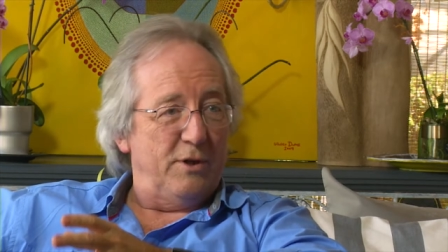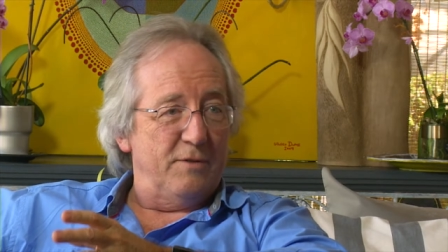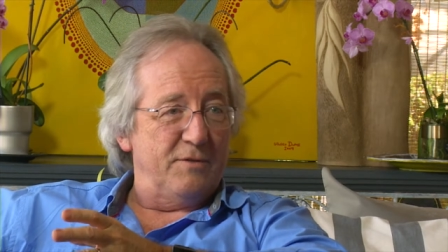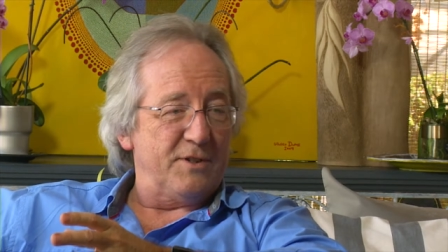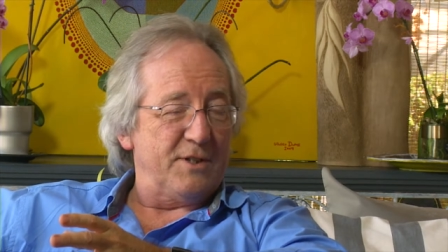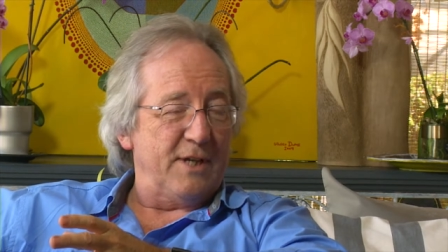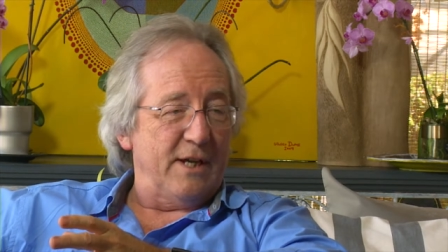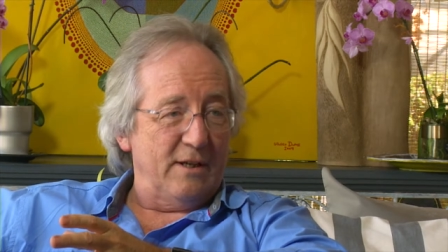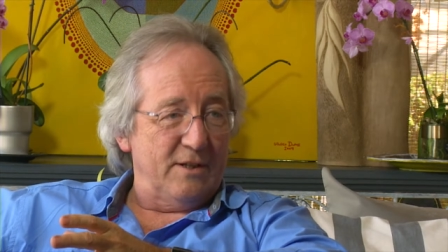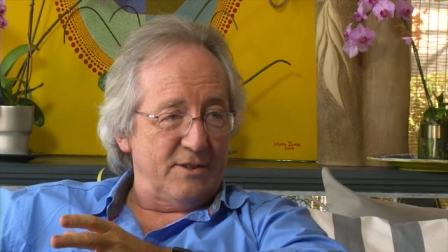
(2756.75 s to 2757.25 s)
of
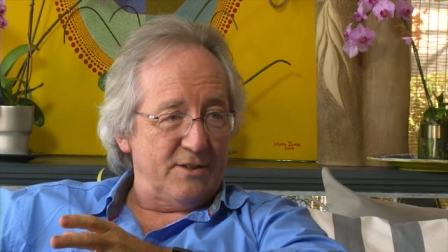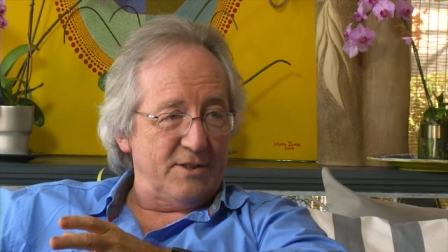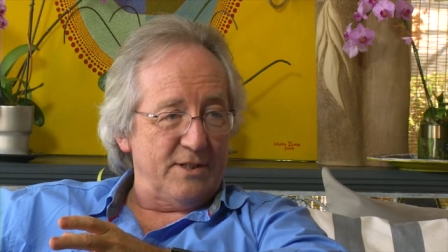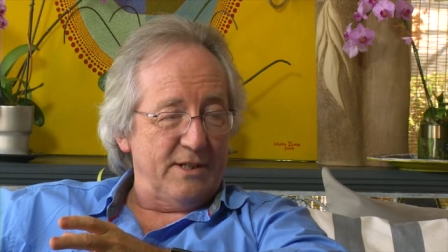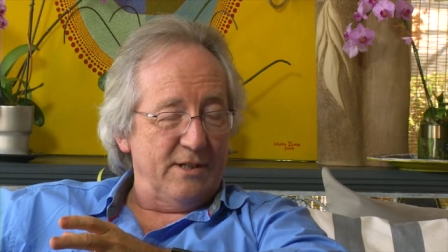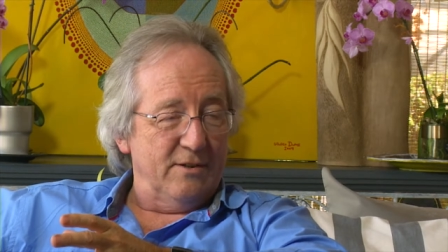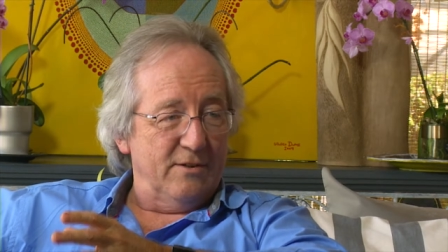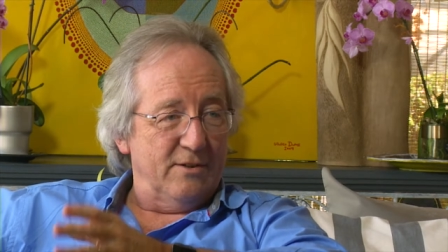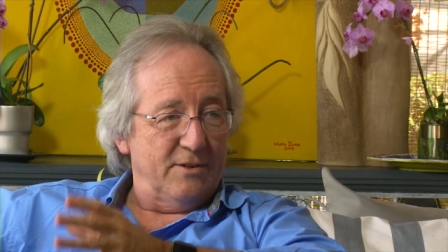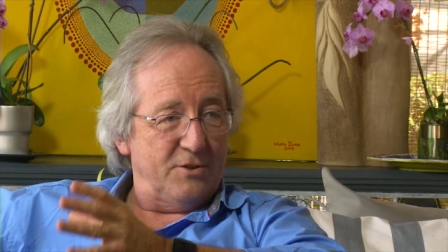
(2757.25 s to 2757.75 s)
stainless
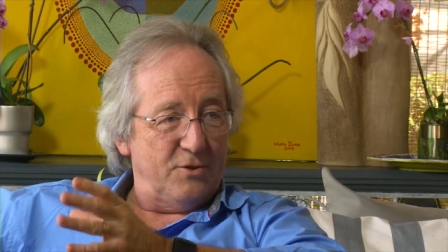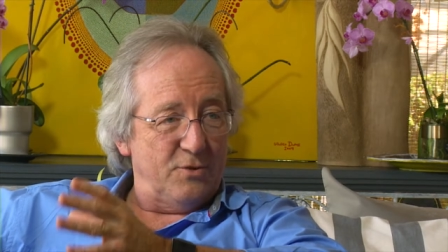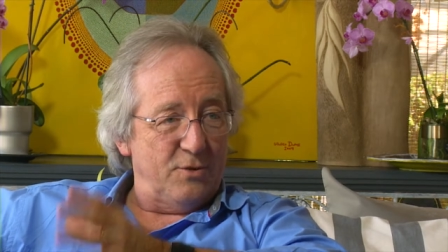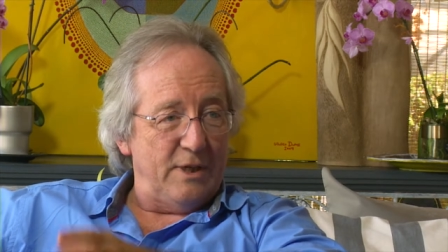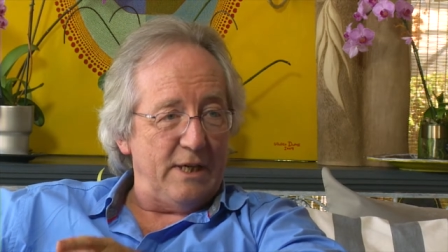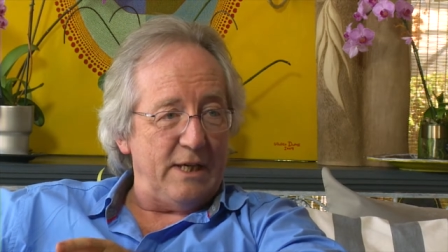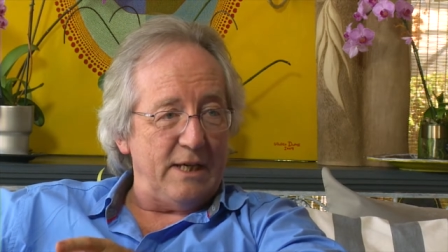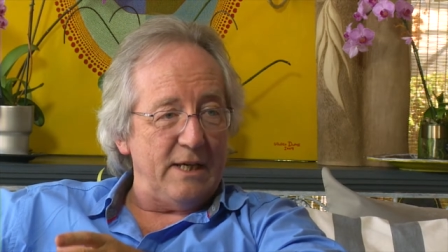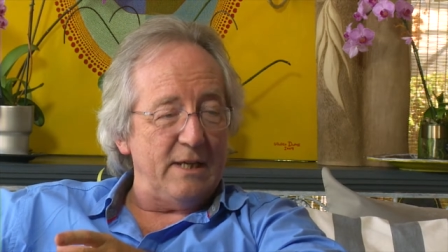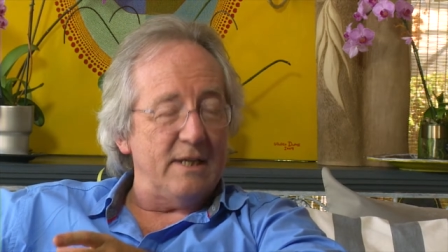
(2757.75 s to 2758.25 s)
steel that you
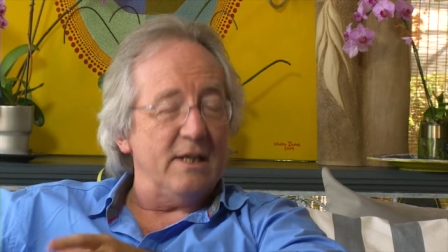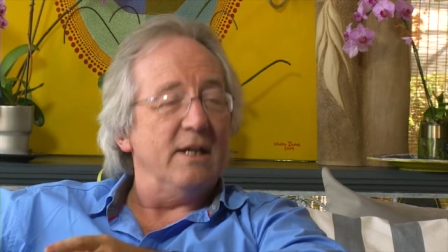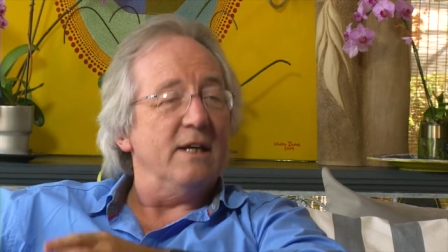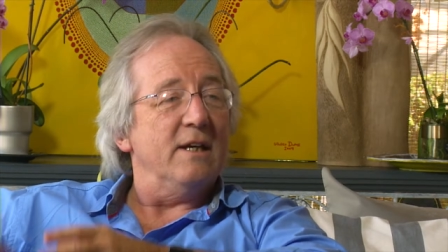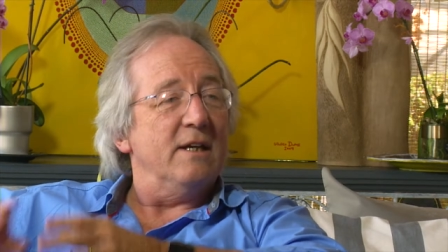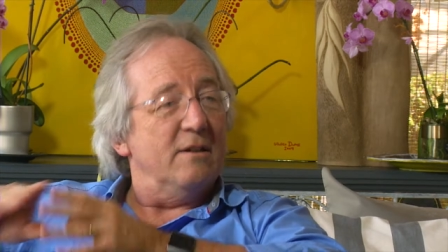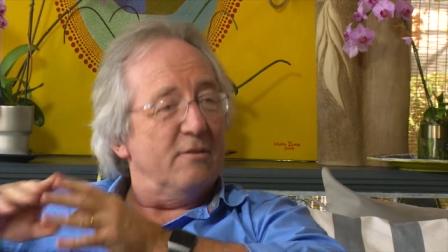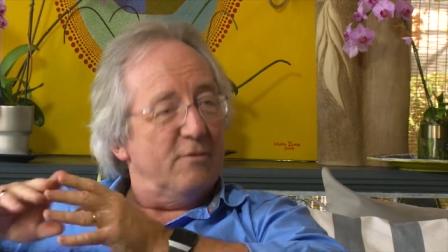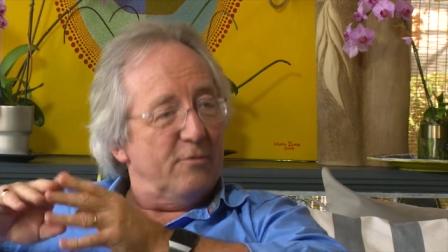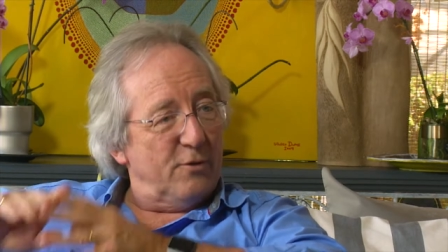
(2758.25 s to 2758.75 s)
need
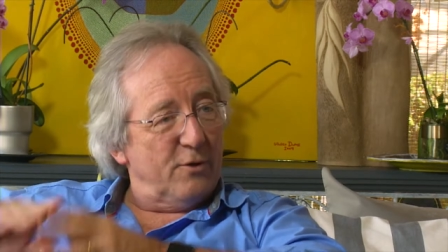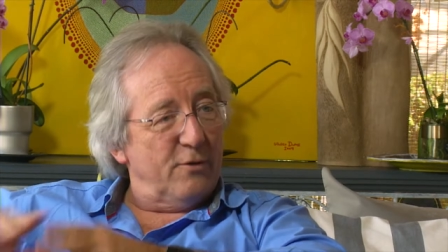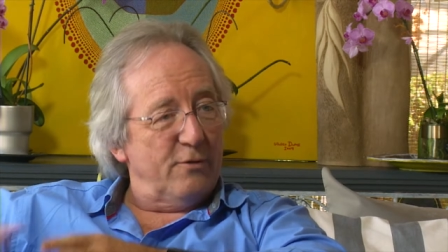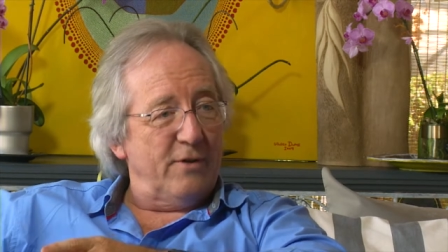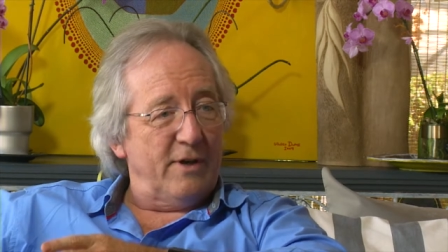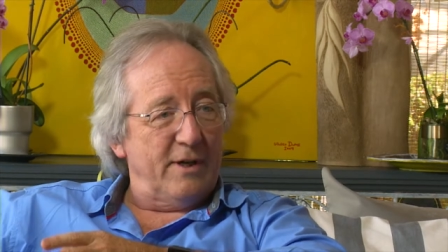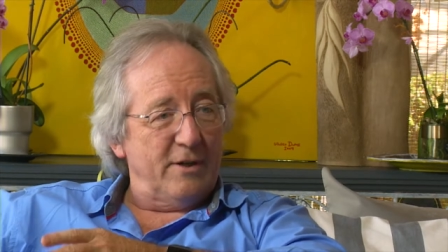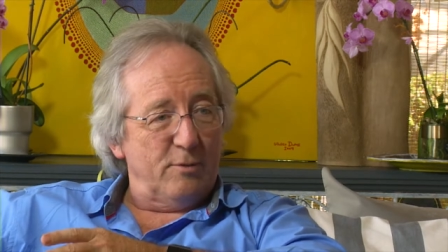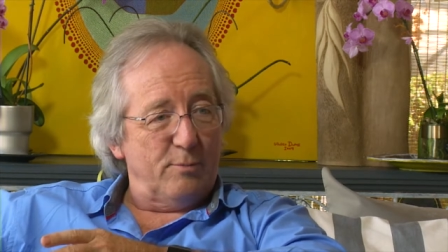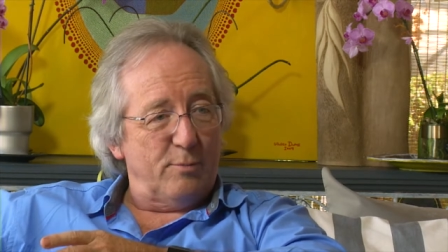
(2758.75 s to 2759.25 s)
for the
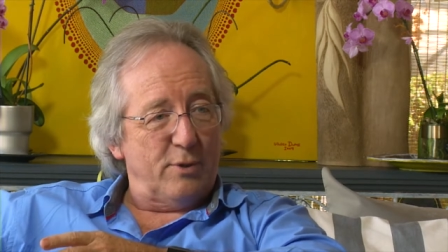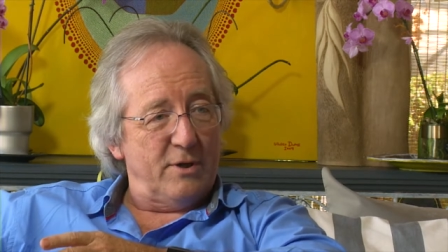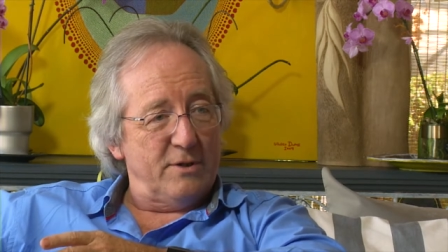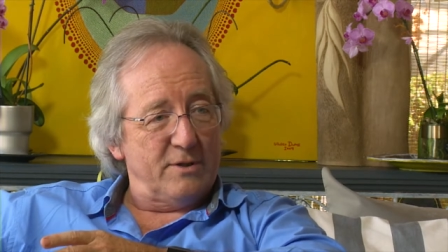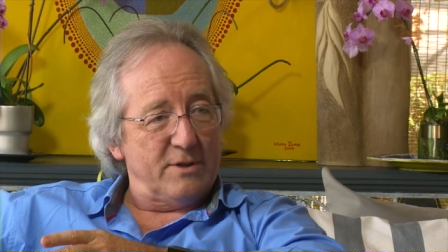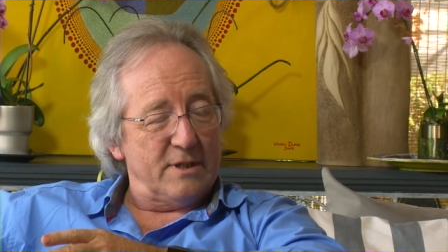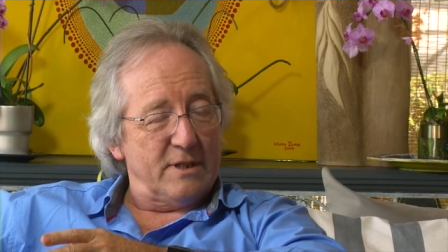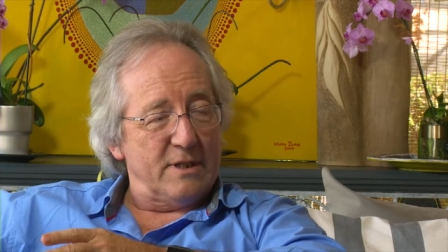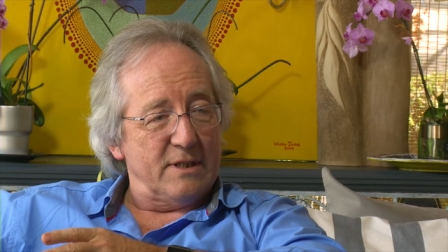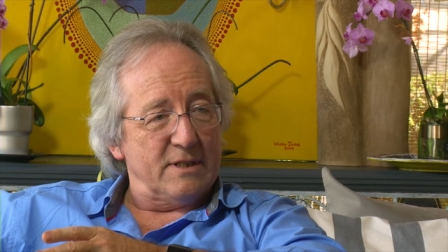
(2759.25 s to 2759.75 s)
final
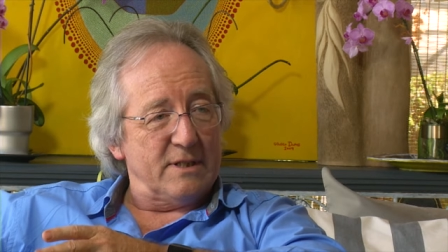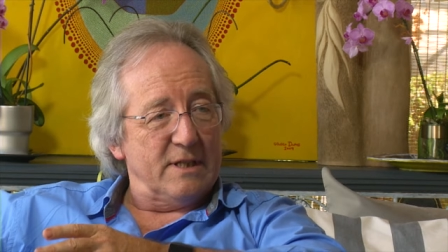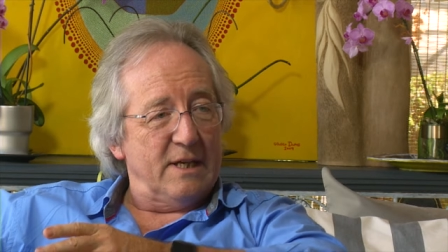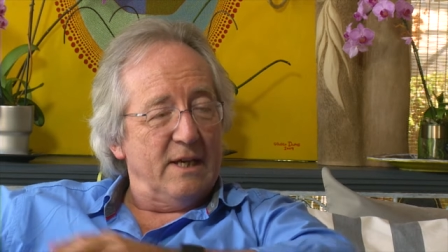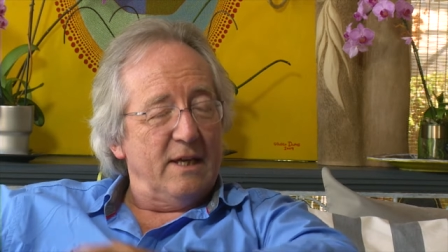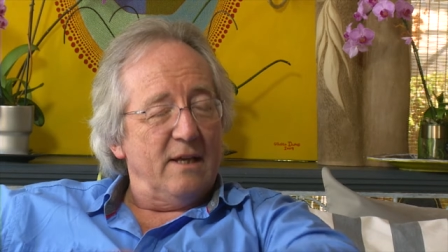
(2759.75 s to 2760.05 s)
process,